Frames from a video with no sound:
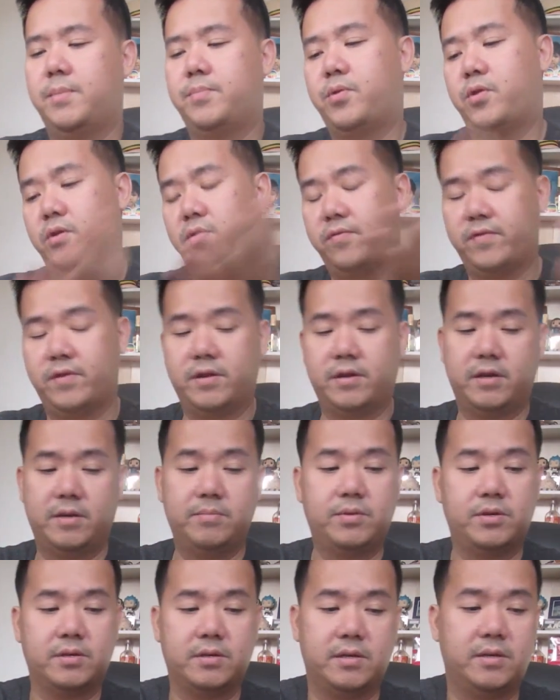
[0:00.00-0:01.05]
Pro Var
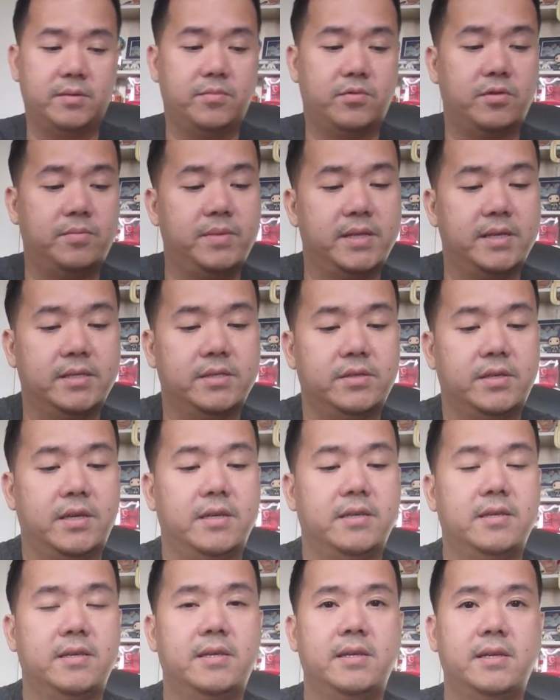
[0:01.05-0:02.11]
number anymore, but that's okay.